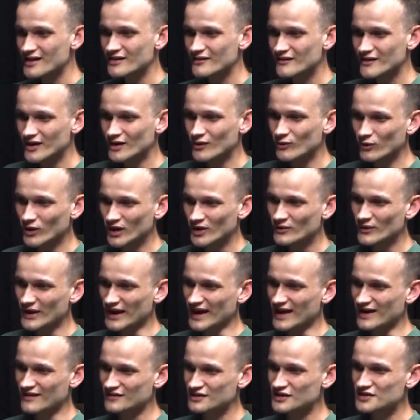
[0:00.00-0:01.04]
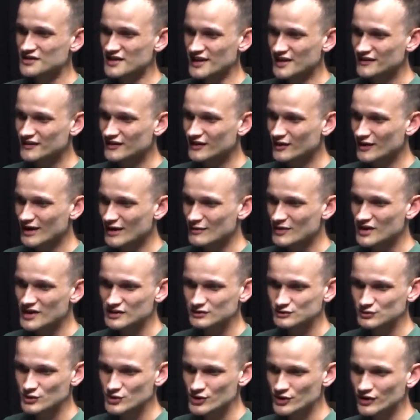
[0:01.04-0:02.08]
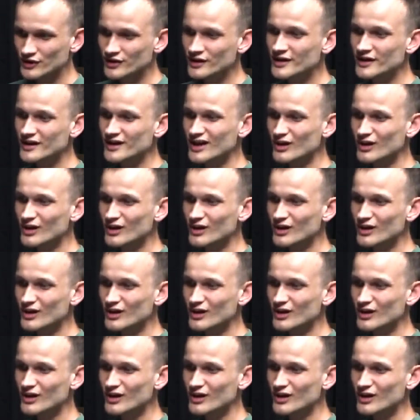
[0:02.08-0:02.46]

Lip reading: like when we have to take the crappy solution,